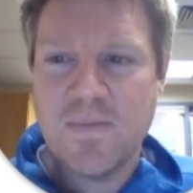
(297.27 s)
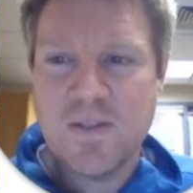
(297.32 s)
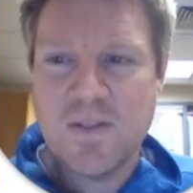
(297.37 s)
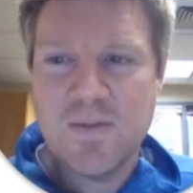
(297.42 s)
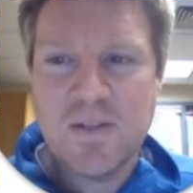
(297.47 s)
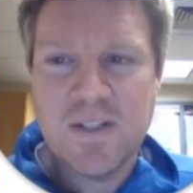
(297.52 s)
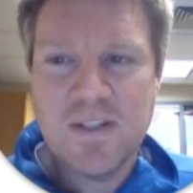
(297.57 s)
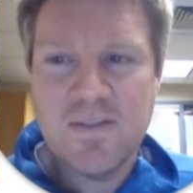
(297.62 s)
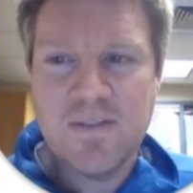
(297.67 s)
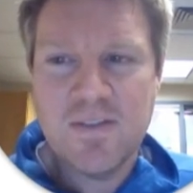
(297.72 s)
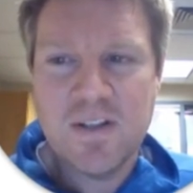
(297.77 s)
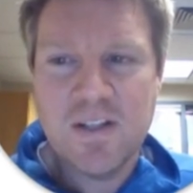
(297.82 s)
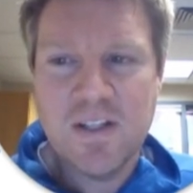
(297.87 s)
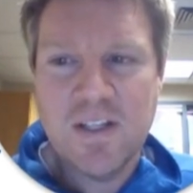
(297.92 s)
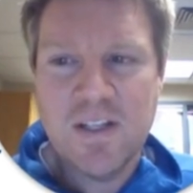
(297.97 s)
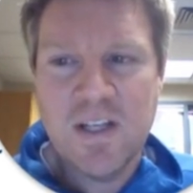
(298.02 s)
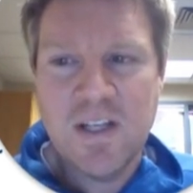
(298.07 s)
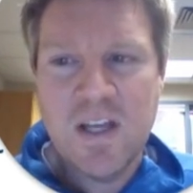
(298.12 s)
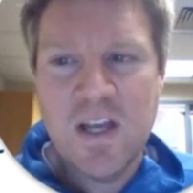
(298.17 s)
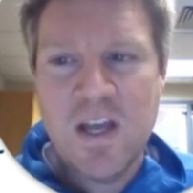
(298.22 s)

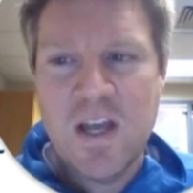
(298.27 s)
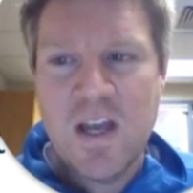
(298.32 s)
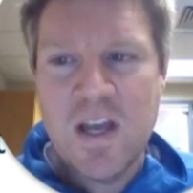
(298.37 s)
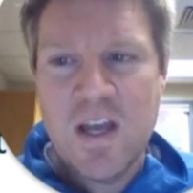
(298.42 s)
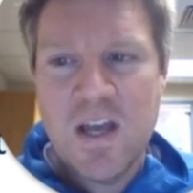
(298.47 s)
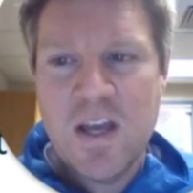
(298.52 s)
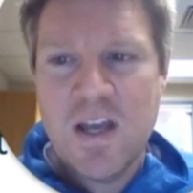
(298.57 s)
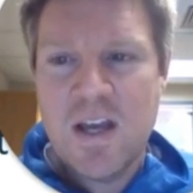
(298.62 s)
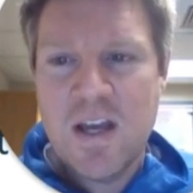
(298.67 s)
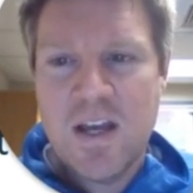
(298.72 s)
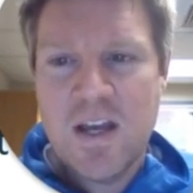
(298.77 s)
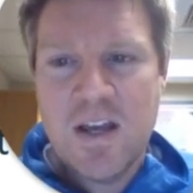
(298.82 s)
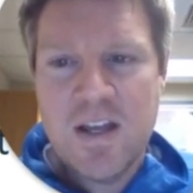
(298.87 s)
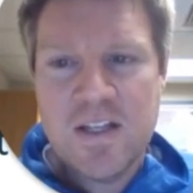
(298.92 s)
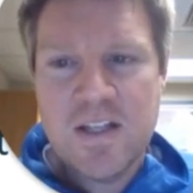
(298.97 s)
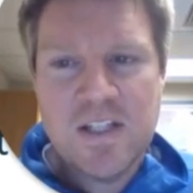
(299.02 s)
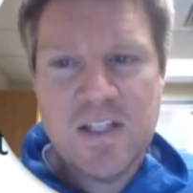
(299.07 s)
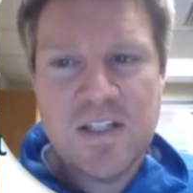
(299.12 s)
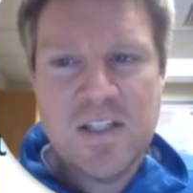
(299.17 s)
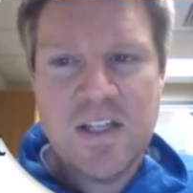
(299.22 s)
specifically.
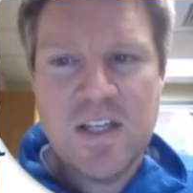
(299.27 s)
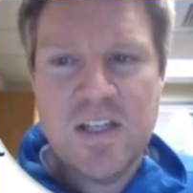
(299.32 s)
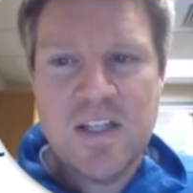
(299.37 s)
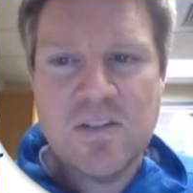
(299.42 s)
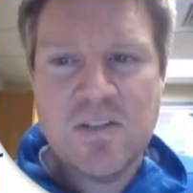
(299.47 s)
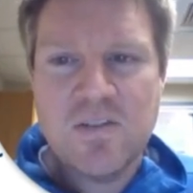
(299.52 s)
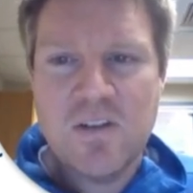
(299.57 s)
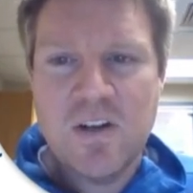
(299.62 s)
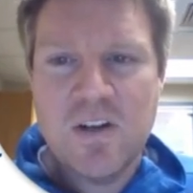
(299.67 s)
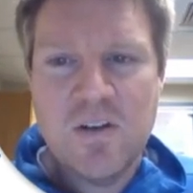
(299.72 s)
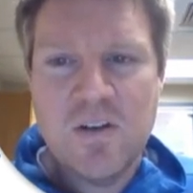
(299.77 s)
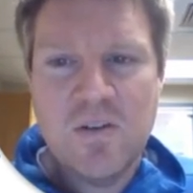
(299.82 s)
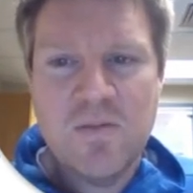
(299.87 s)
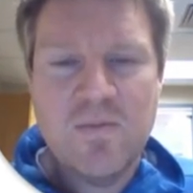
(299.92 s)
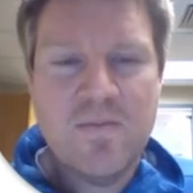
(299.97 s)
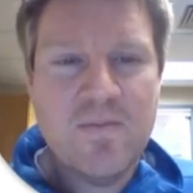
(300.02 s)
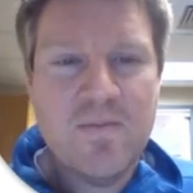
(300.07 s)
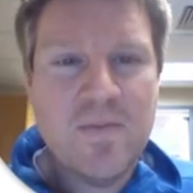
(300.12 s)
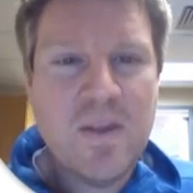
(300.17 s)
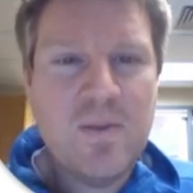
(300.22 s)
As the cities grow,
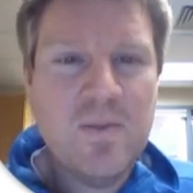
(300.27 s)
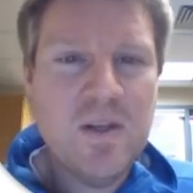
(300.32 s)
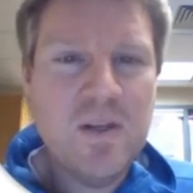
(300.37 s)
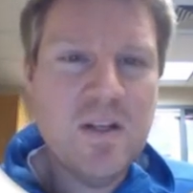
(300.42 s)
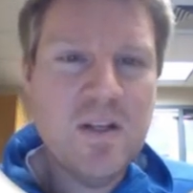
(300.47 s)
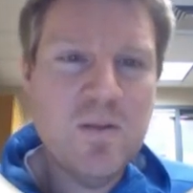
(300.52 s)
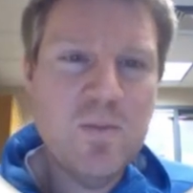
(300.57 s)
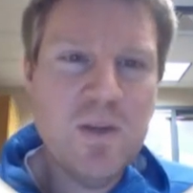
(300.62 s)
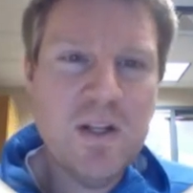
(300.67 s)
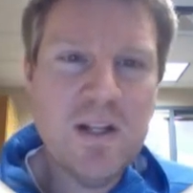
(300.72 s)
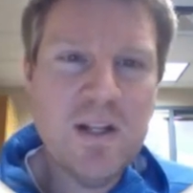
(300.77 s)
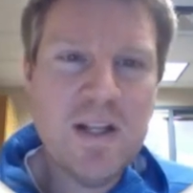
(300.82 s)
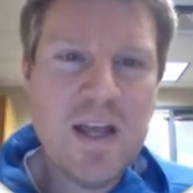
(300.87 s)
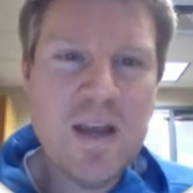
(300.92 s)
they begin to build